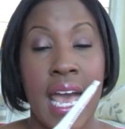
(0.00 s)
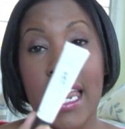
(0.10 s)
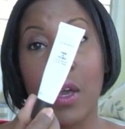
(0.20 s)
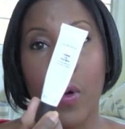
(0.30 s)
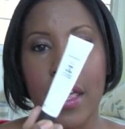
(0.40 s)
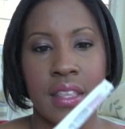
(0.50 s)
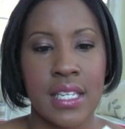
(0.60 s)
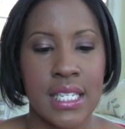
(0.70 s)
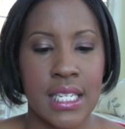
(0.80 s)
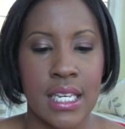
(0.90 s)
Anyway,
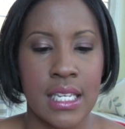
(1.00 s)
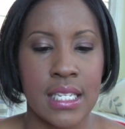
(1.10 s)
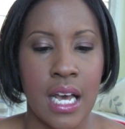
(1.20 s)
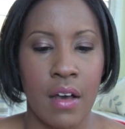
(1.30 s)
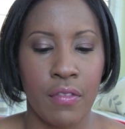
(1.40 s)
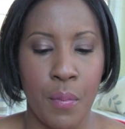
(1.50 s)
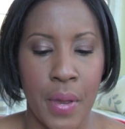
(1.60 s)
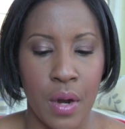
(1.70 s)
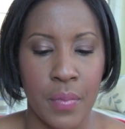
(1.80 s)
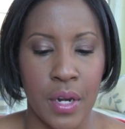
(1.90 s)
this is uh, from
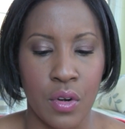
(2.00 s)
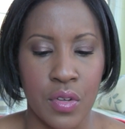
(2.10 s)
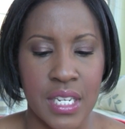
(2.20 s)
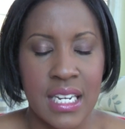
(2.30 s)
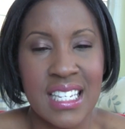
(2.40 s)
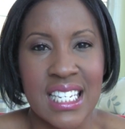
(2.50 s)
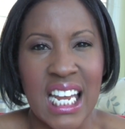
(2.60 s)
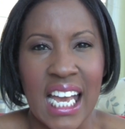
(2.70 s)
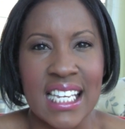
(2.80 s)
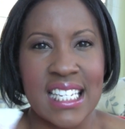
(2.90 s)
Bare Minerals, and it's
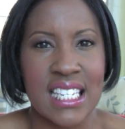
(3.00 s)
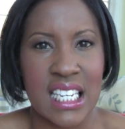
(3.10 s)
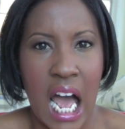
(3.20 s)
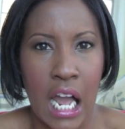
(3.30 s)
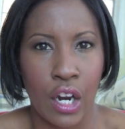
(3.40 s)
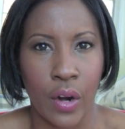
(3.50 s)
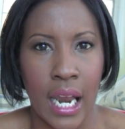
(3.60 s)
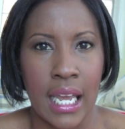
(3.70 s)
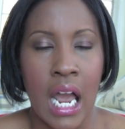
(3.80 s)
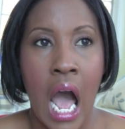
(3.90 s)
nice. It's not
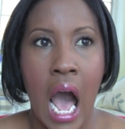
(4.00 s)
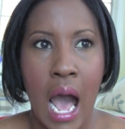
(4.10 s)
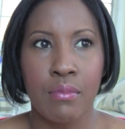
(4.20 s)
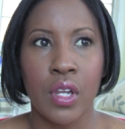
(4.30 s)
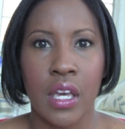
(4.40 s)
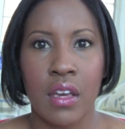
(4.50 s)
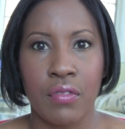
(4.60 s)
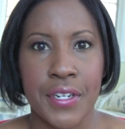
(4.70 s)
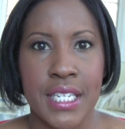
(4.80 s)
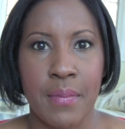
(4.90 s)
great. I'm looking
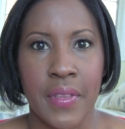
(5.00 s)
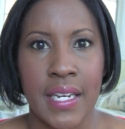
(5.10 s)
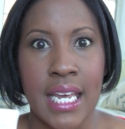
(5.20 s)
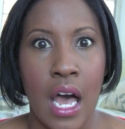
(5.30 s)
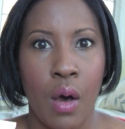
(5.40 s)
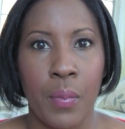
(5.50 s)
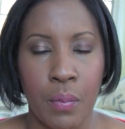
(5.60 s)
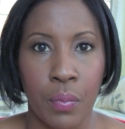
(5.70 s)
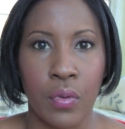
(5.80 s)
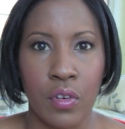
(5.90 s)
for something to help
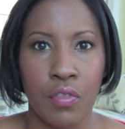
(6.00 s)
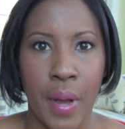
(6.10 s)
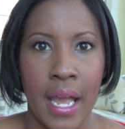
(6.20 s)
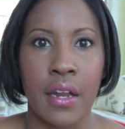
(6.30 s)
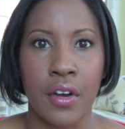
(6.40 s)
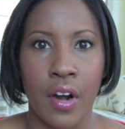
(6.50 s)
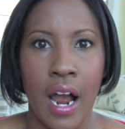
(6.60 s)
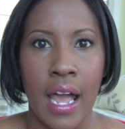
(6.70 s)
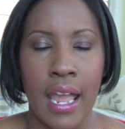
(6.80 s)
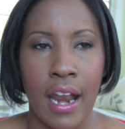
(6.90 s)
improve my under
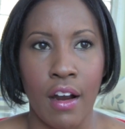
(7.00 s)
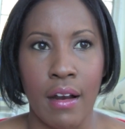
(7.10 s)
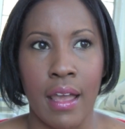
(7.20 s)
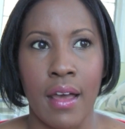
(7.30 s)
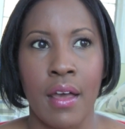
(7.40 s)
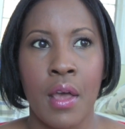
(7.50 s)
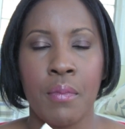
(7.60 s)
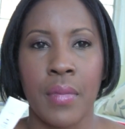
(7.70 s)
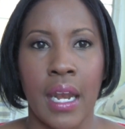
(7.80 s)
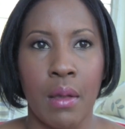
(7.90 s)
eye area,
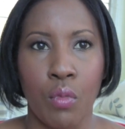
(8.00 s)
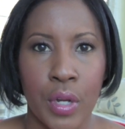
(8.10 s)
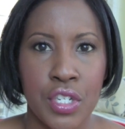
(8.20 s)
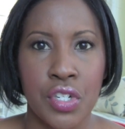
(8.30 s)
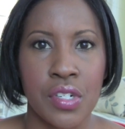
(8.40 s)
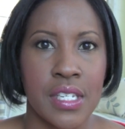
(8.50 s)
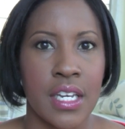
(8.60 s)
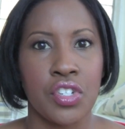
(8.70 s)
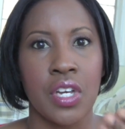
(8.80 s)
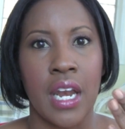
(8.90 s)
meaning
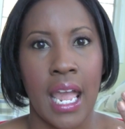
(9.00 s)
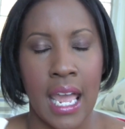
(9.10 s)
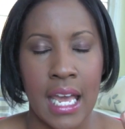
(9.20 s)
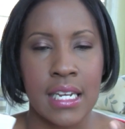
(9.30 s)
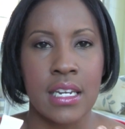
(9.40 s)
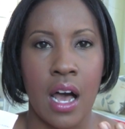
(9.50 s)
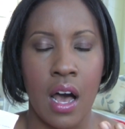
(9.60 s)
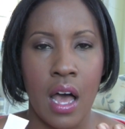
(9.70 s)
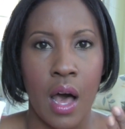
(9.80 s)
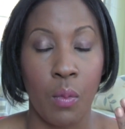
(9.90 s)
moisturization and
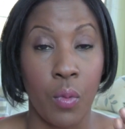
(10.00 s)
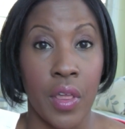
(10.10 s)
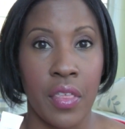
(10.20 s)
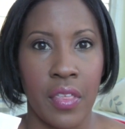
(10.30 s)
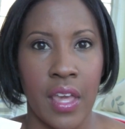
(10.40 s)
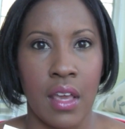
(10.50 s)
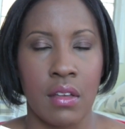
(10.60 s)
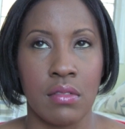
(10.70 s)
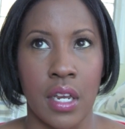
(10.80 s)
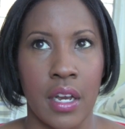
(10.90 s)
uh, help with
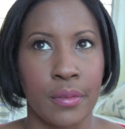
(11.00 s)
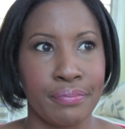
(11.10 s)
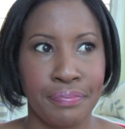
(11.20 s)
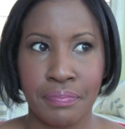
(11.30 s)
the, you know,